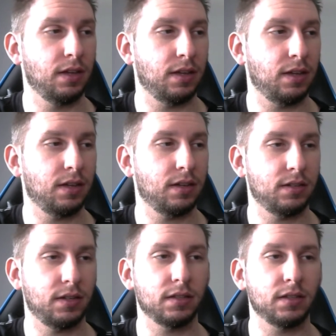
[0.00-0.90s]
And
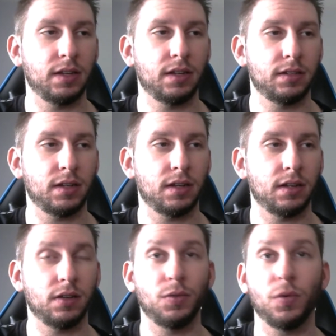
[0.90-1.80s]
other than that,
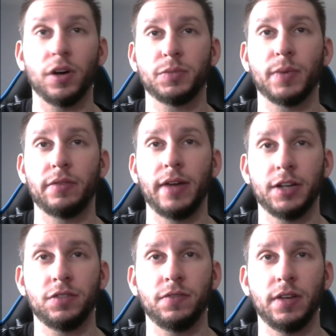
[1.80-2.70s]
uh, watch my
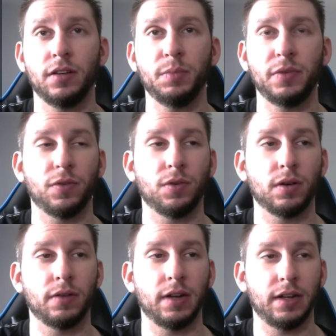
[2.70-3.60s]
reaction video before
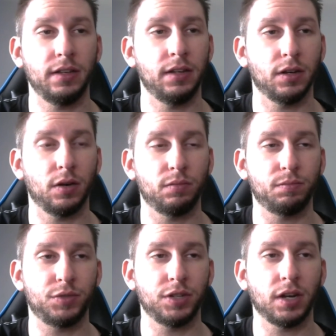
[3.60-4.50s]
uh, you know
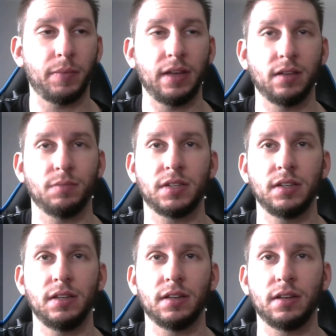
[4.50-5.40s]
shop
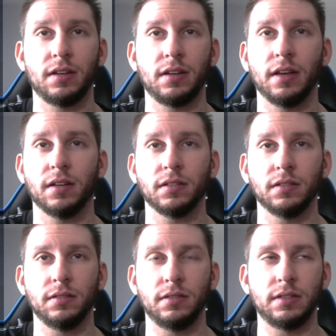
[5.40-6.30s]
AMC and
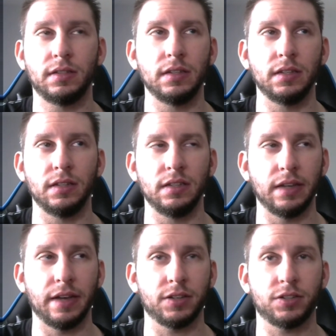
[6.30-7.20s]

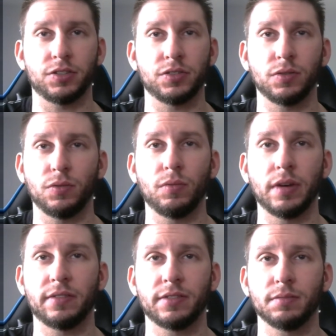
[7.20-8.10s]
LDS or
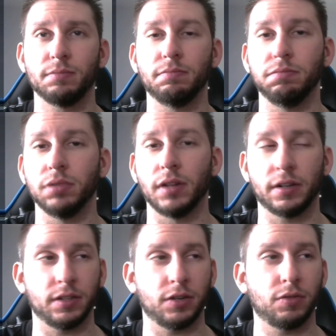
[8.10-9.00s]
whatever block
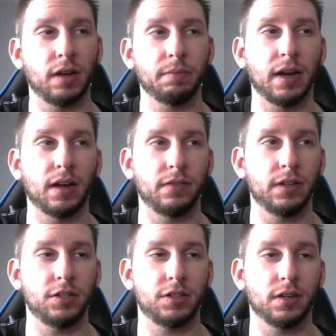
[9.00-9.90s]
the crap out of it.
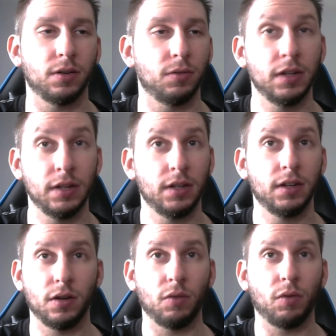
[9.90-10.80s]
So
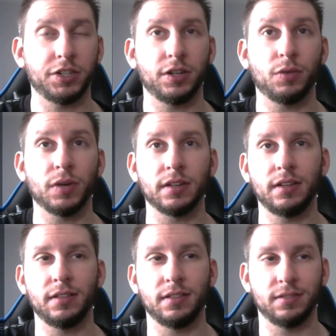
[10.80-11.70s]
watch it quickly,
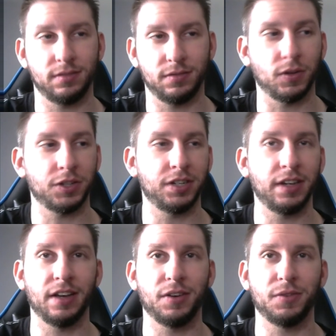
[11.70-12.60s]
watch it now.